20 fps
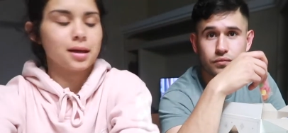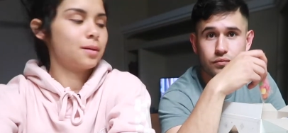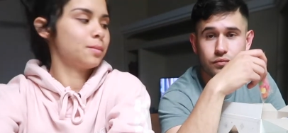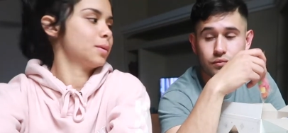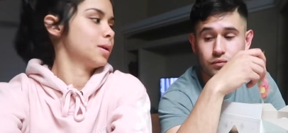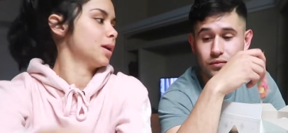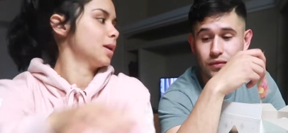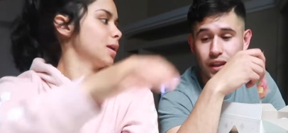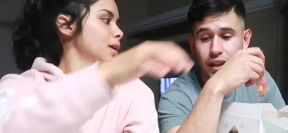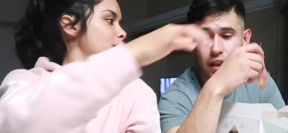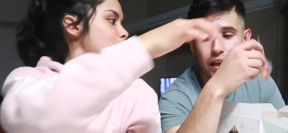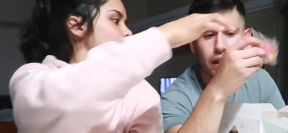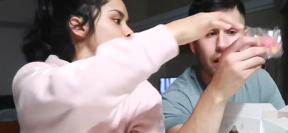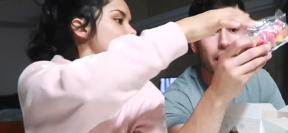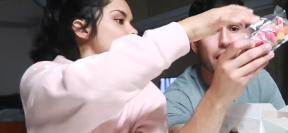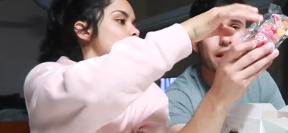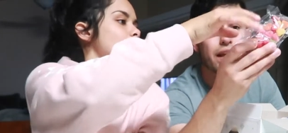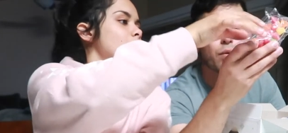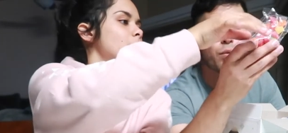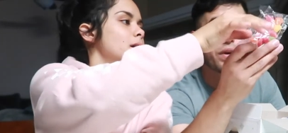Speaker 1: get them done anymore.
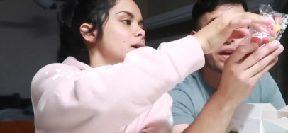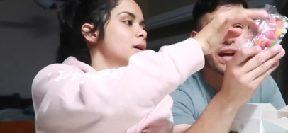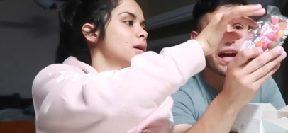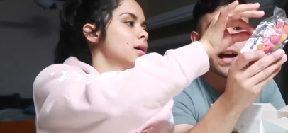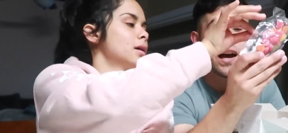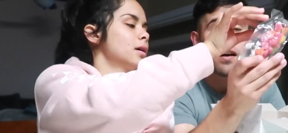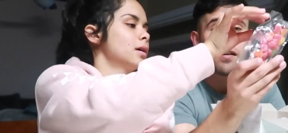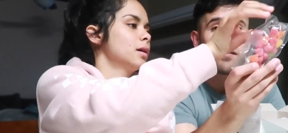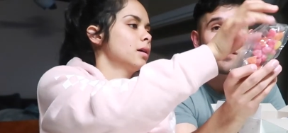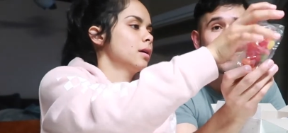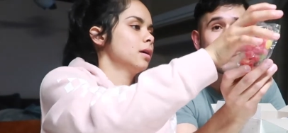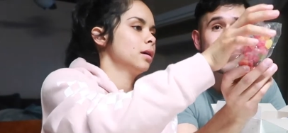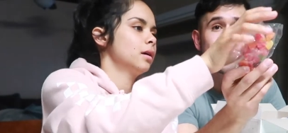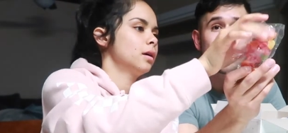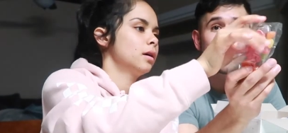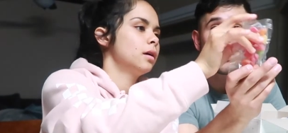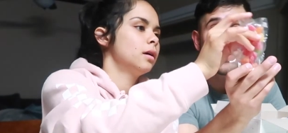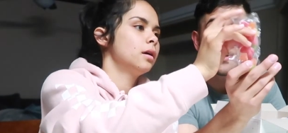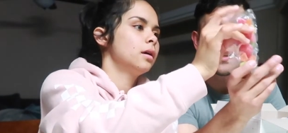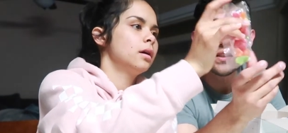And then we have these
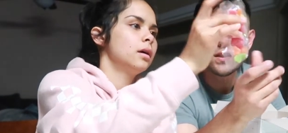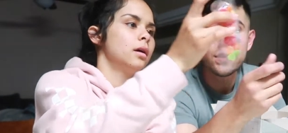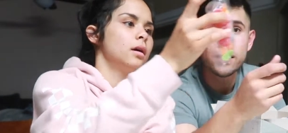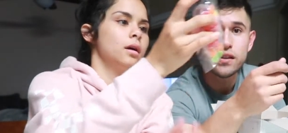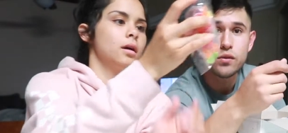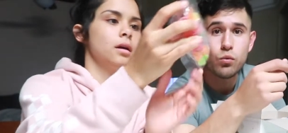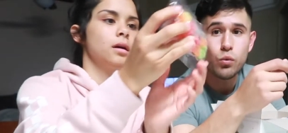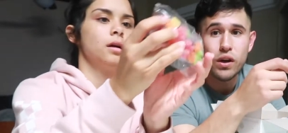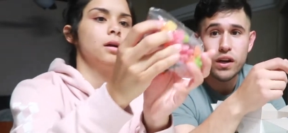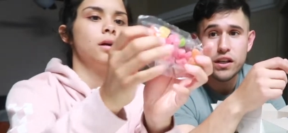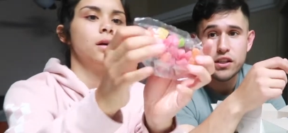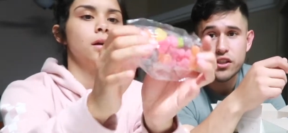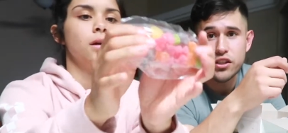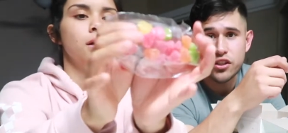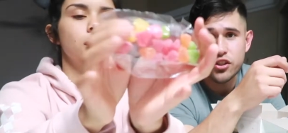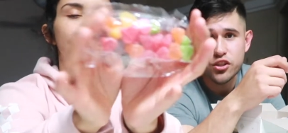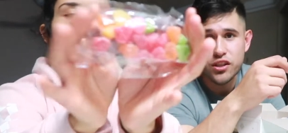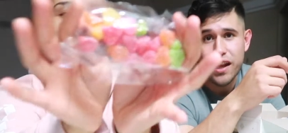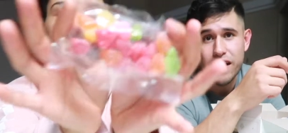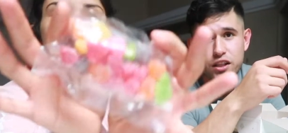ones, which
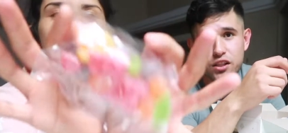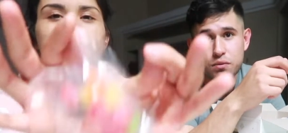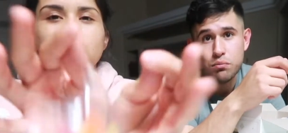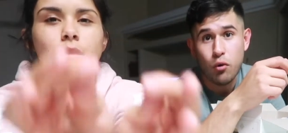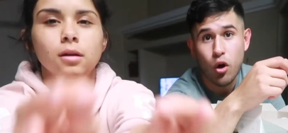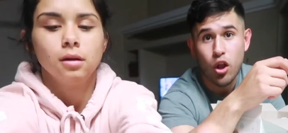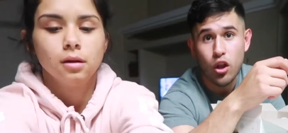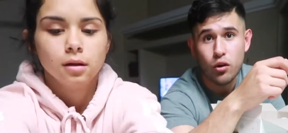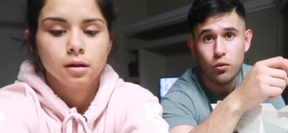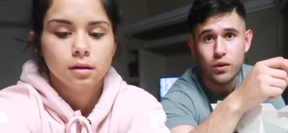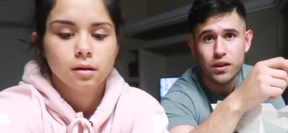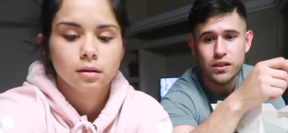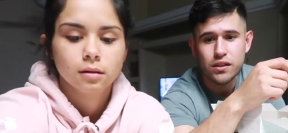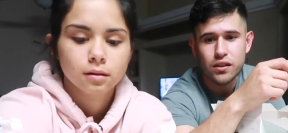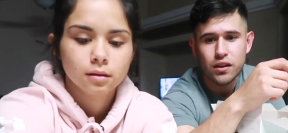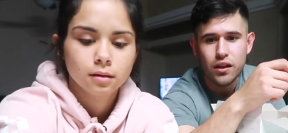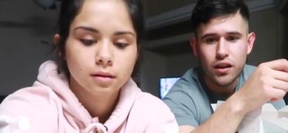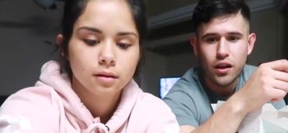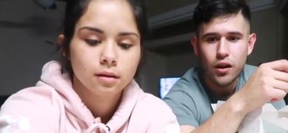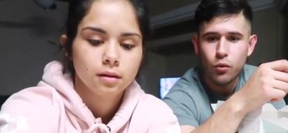is like smaller ones.
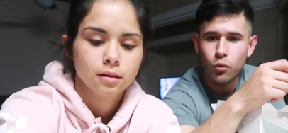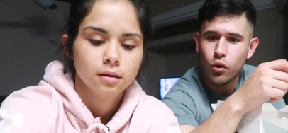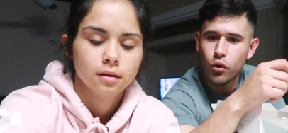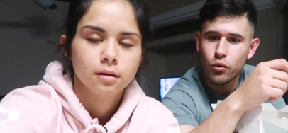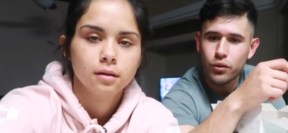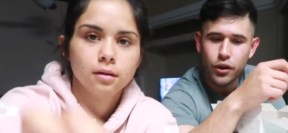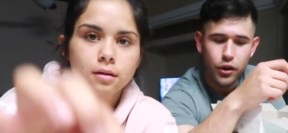Whoa,